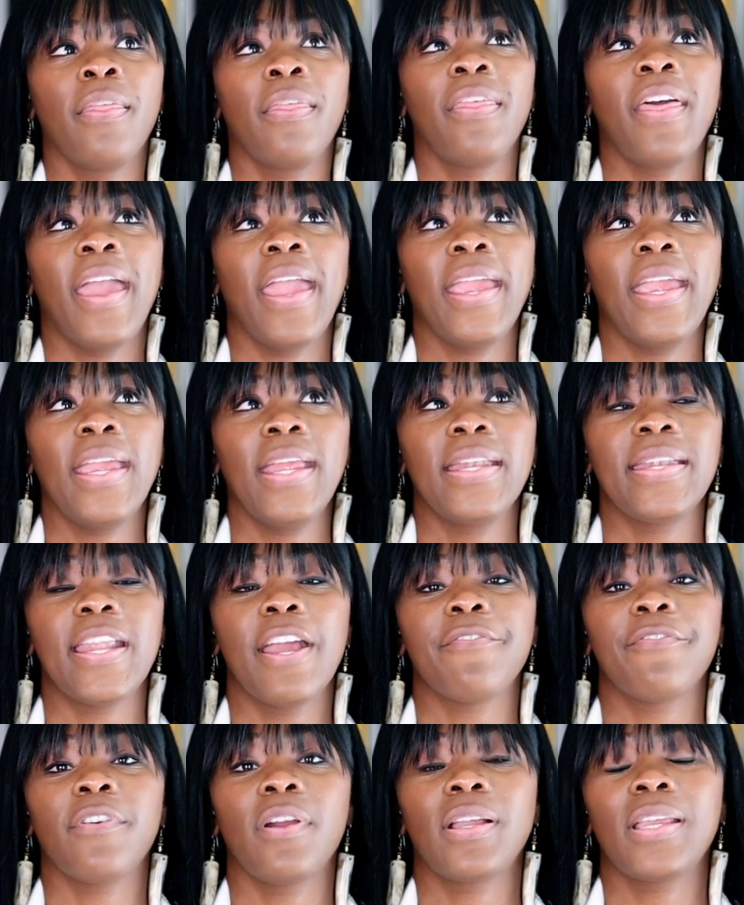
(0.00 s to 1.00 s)
they
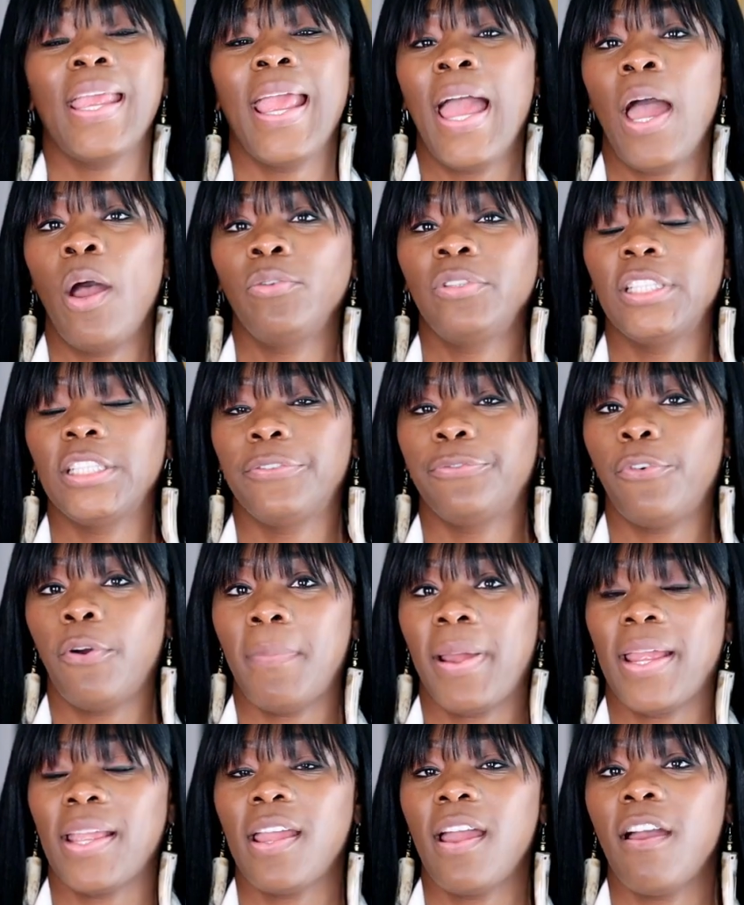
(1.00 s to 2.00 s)
never accounted for
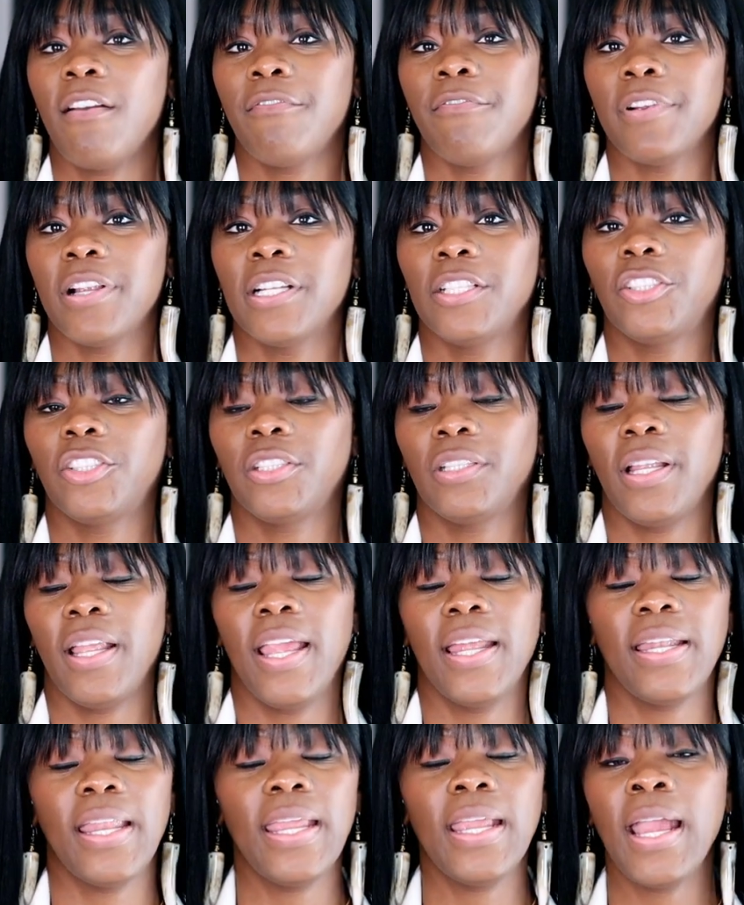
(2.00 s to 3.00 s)
my coverage
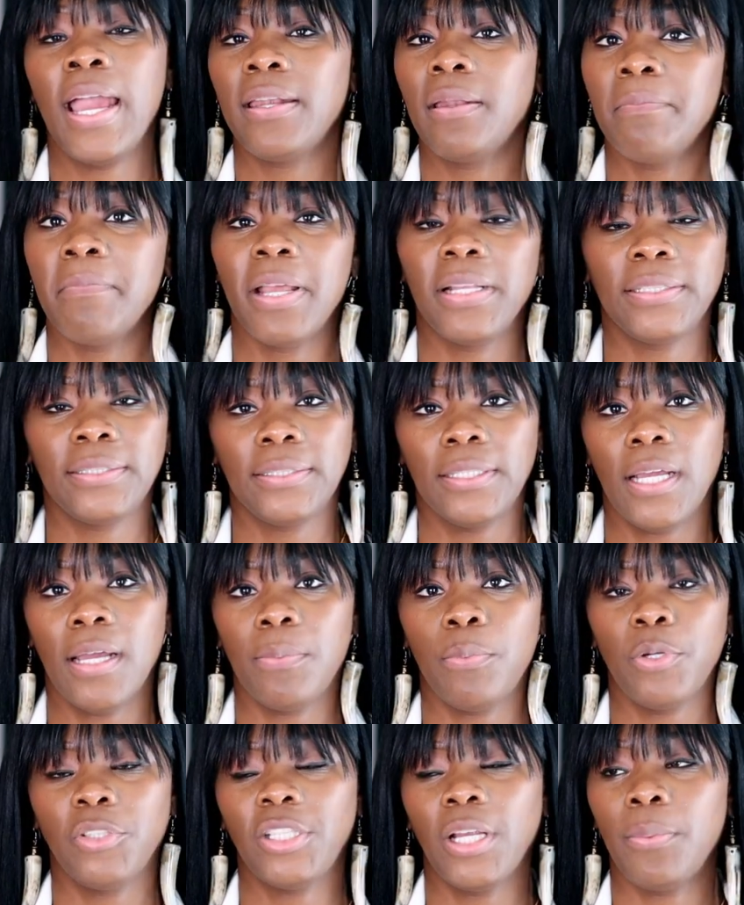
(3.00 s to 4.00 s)
and they kind of messed
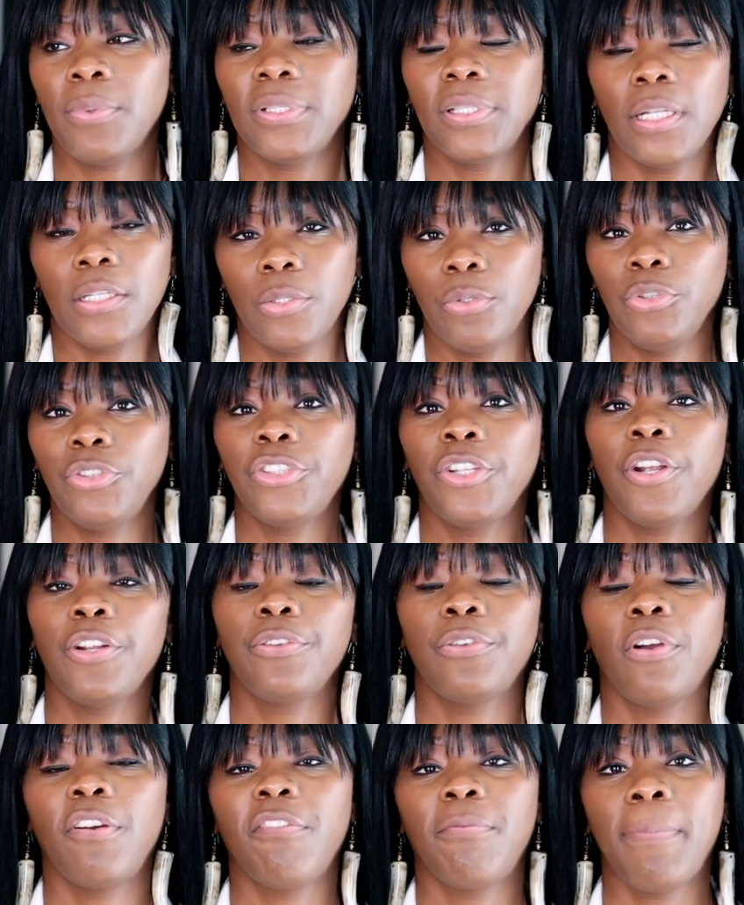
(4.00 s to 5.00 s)
up which i was a little
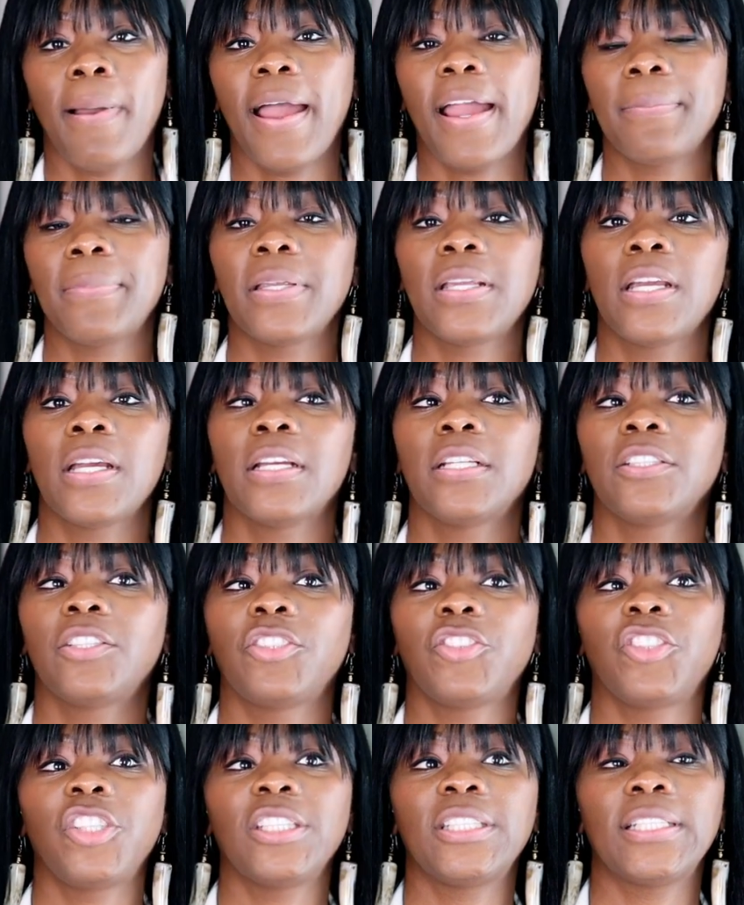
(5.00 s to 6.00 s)
turned off by
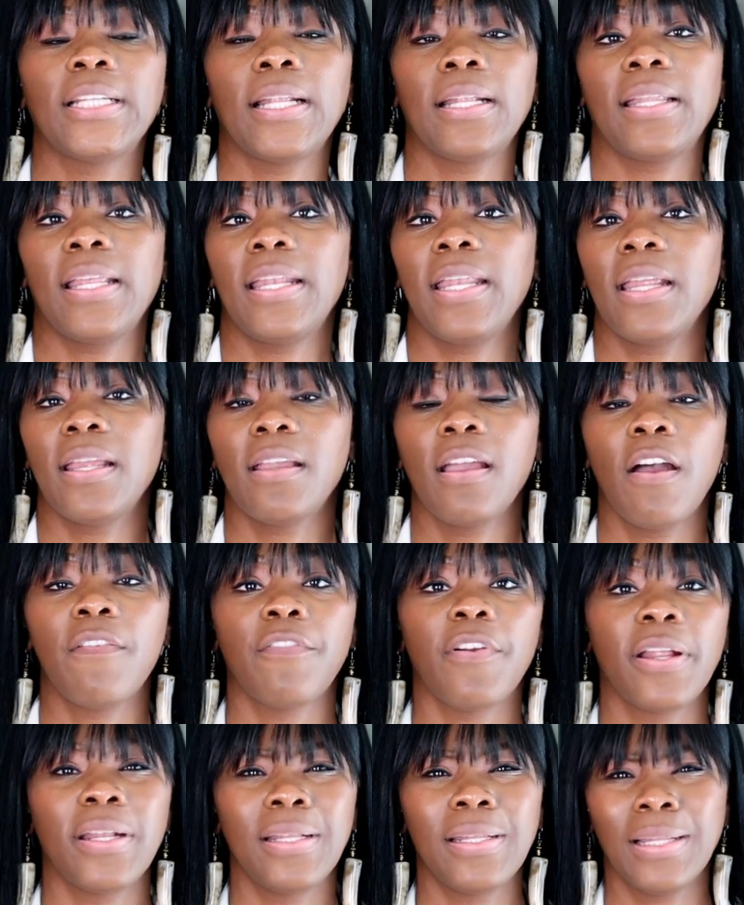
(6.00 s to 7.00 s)
because she said that they didn't
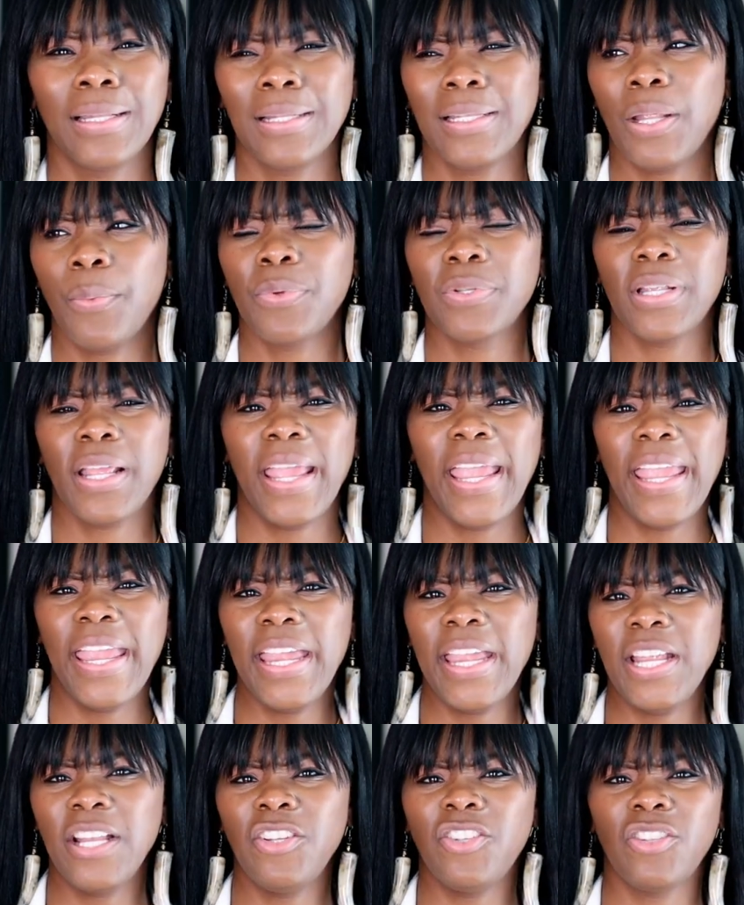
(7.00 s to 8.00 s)
cover anything that there was an
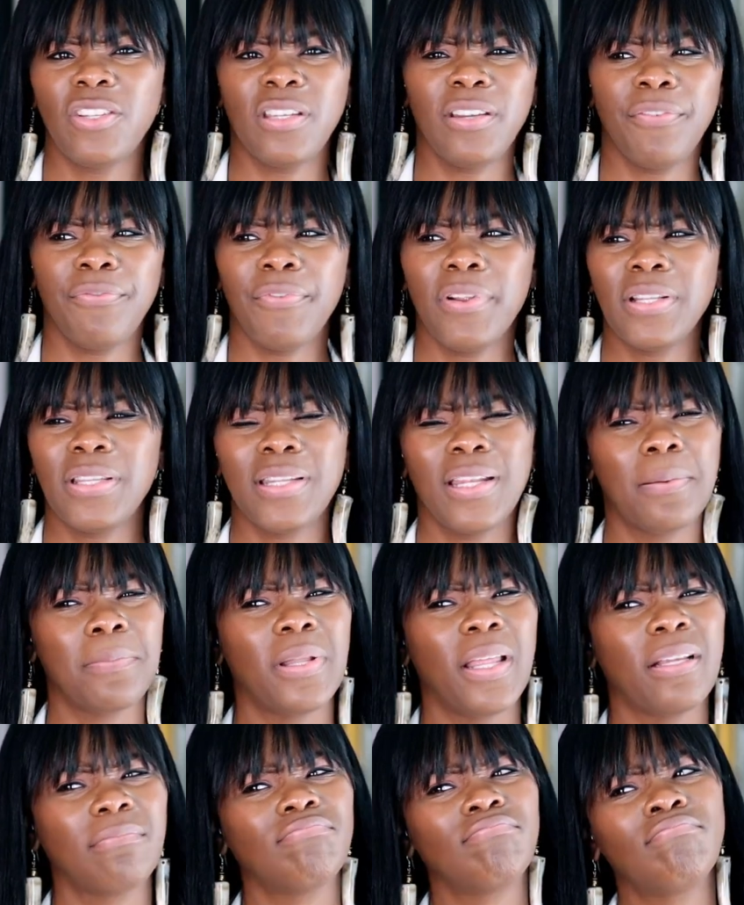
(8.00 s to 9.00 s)
age difference and i'm
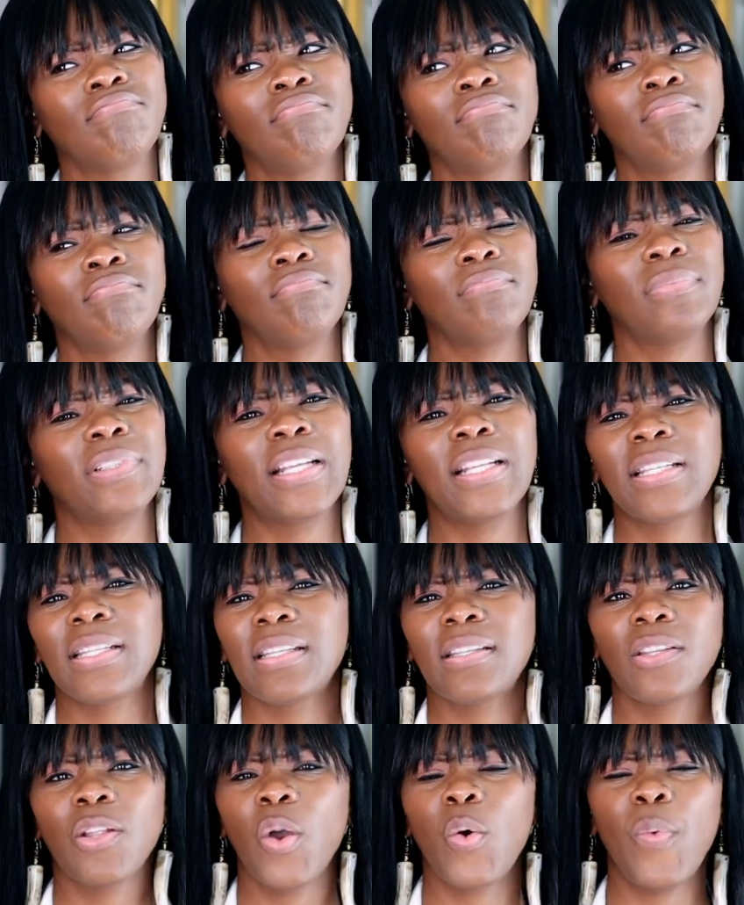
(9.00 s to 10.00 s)
like mm,
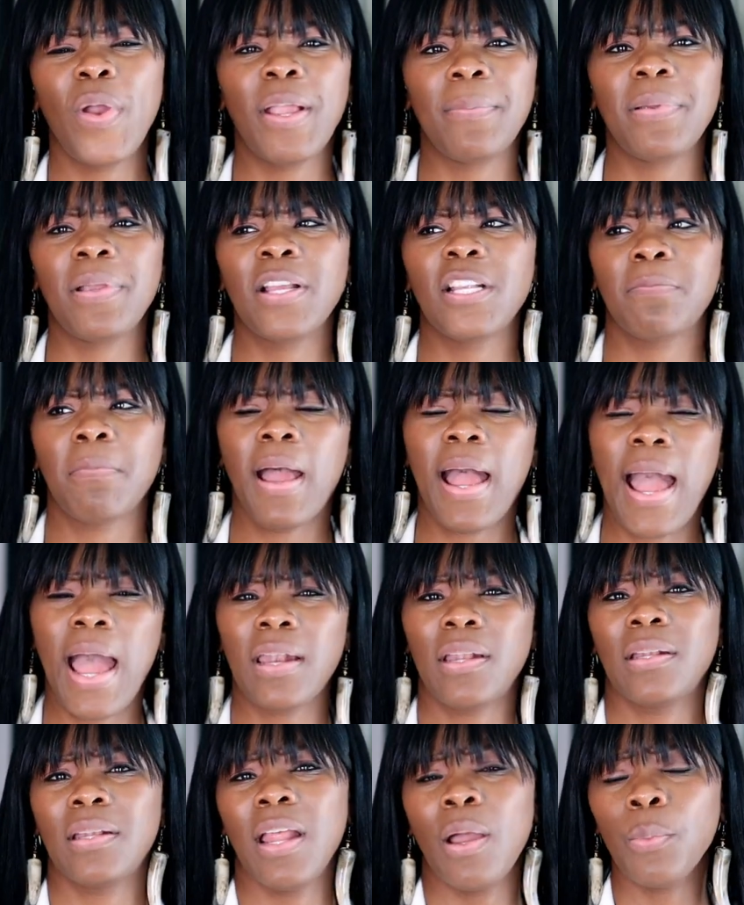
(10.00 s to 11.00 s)
this no way because my
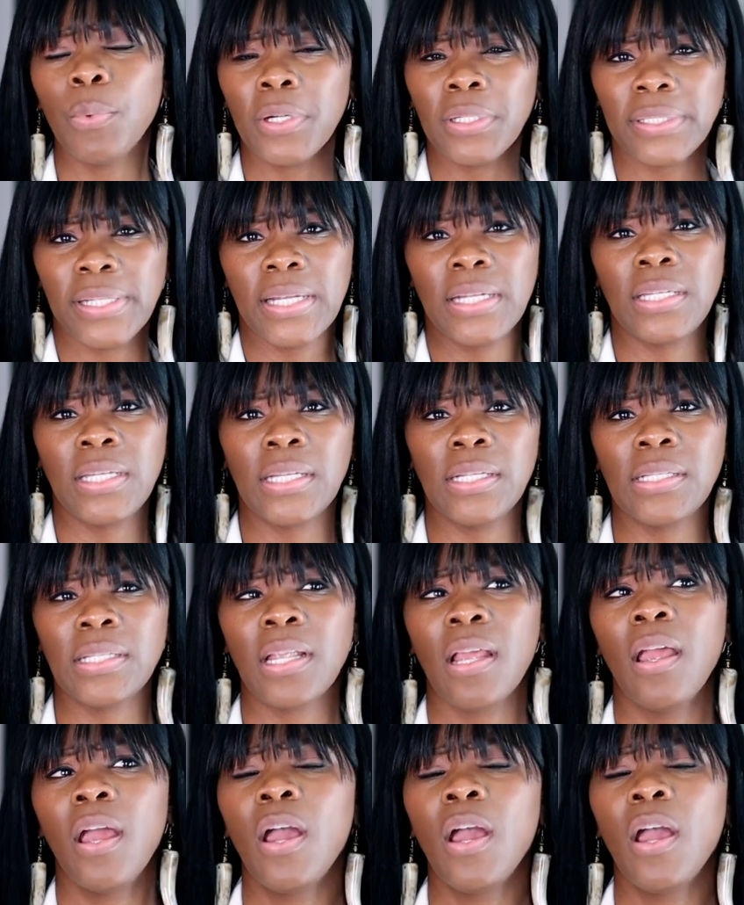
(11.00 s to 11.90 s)
out of network dentist